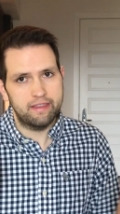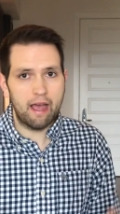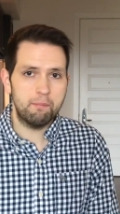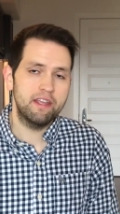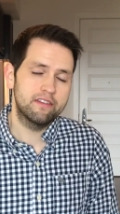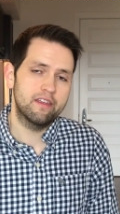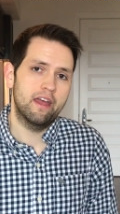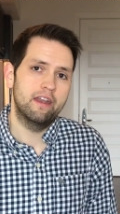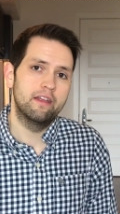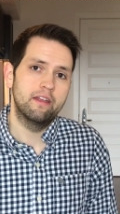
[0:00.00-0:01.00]
That being
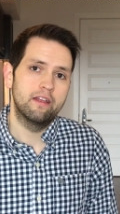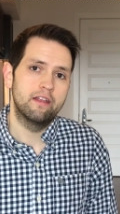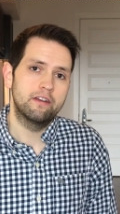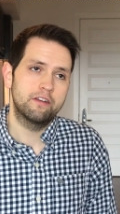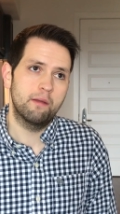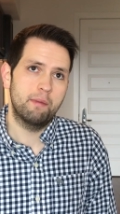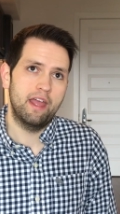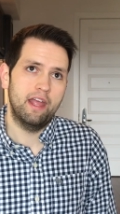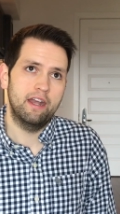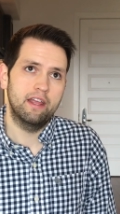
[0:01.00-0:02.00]
said,
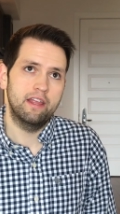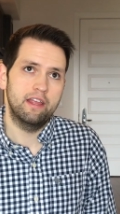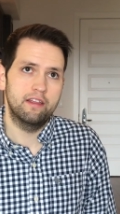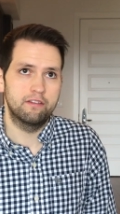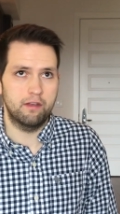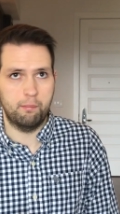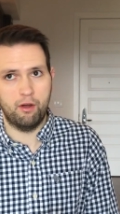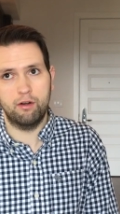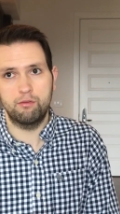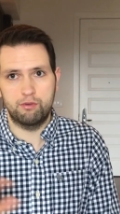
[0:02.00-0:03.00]
champagne is,
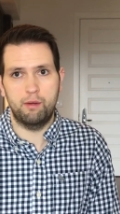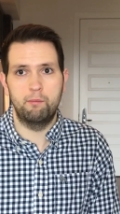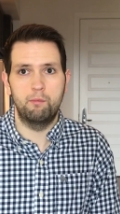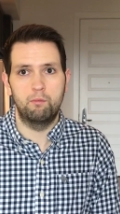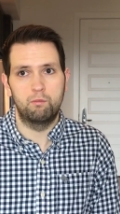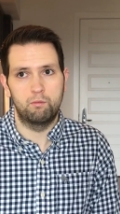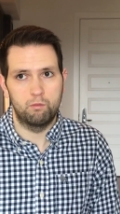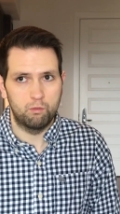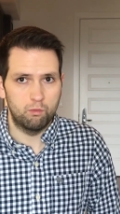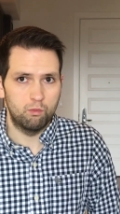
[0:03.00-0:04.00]
apart from
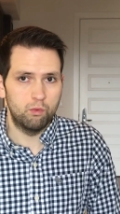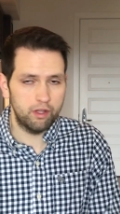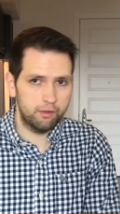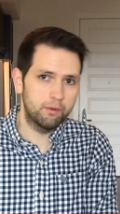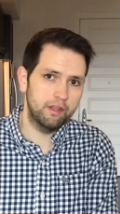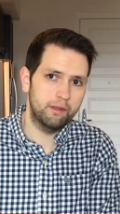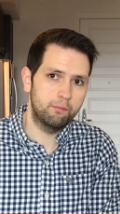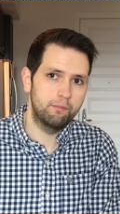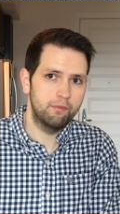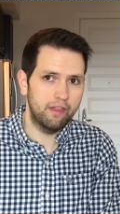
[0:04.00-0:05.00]
really, really
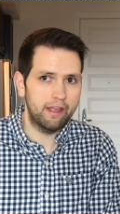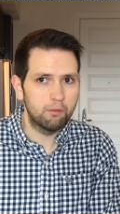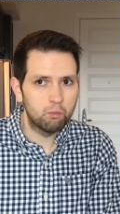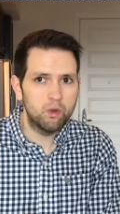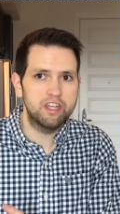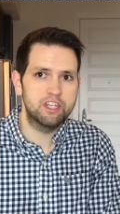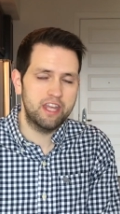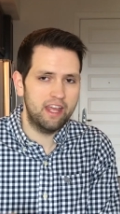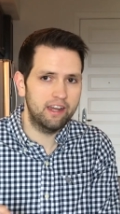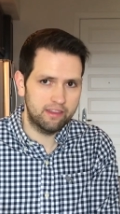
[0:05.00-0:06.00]
like rich
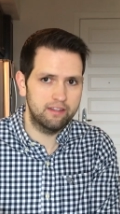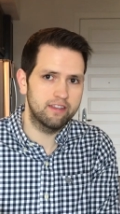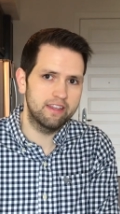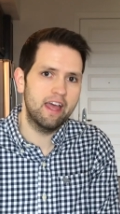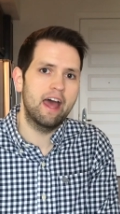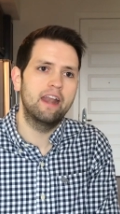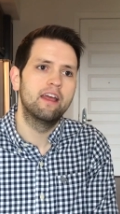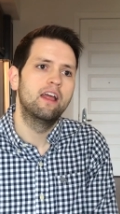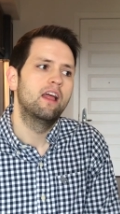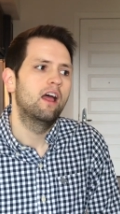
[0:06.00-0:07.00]
tannic things like
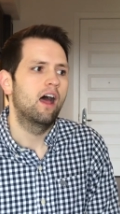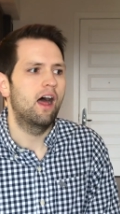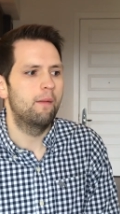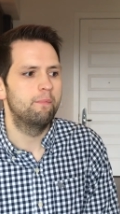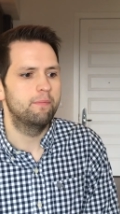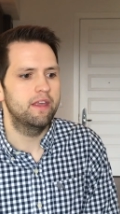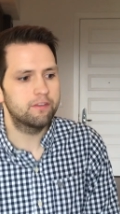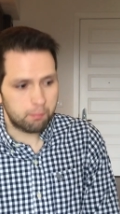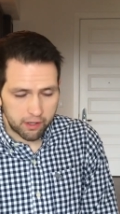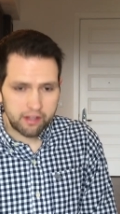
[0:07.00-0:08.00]
that, It's
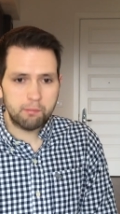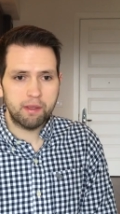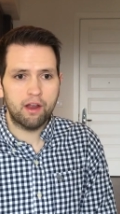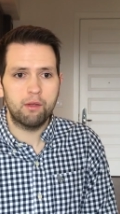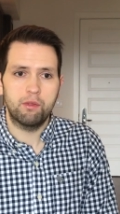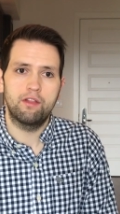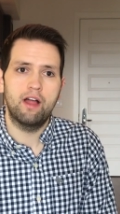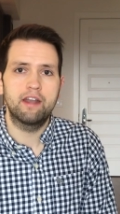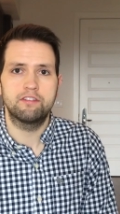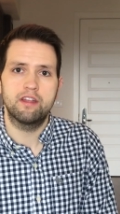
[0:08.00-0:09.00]
a pretty good pairing with a
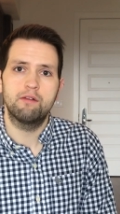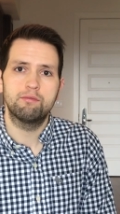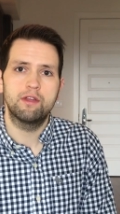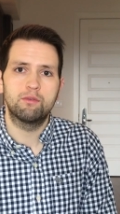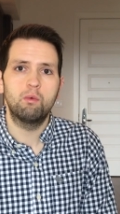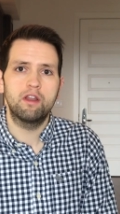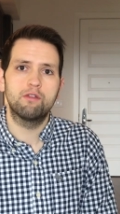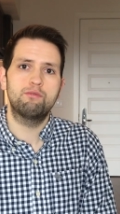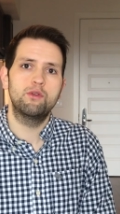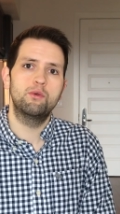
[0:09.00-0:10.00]
lot of stuff. It's one of the
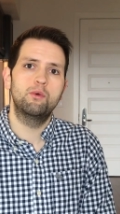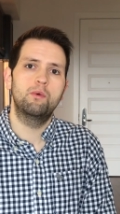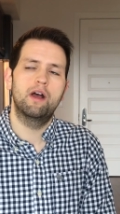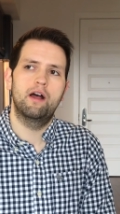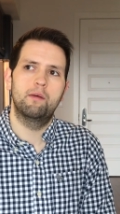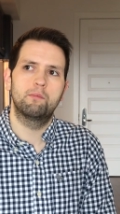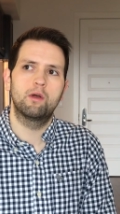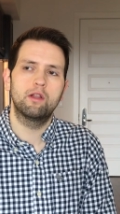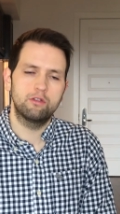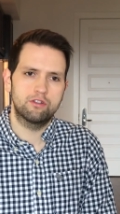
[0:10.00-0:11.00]
few
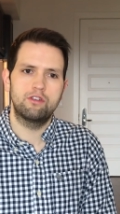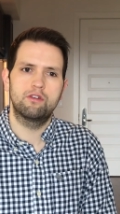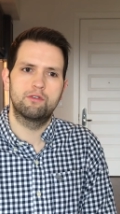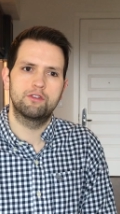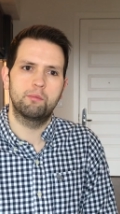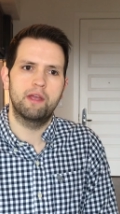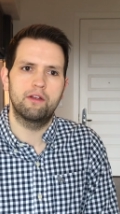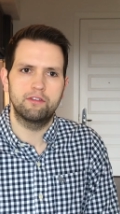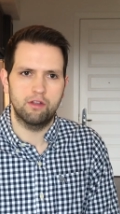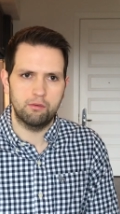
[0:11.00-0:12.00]
closer to universal
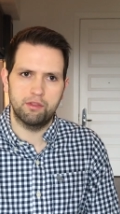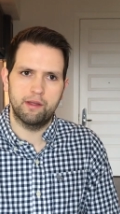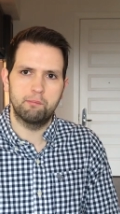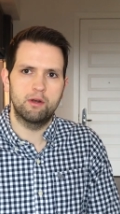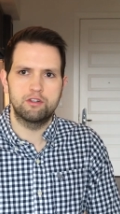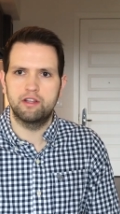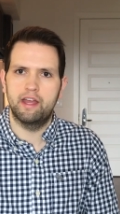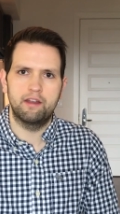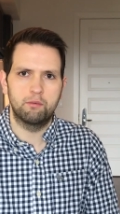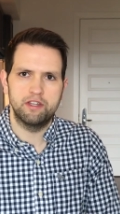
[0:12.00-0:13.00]
pairings, along with like
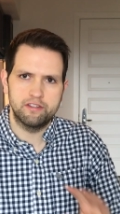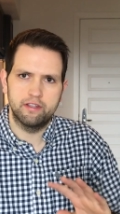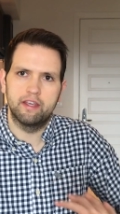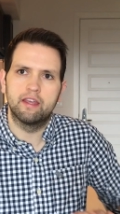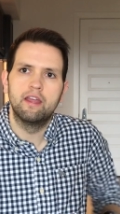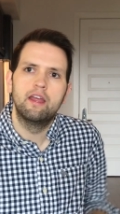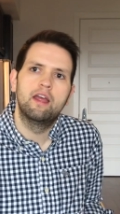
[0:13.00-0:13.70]
Beaujolais and Riesling,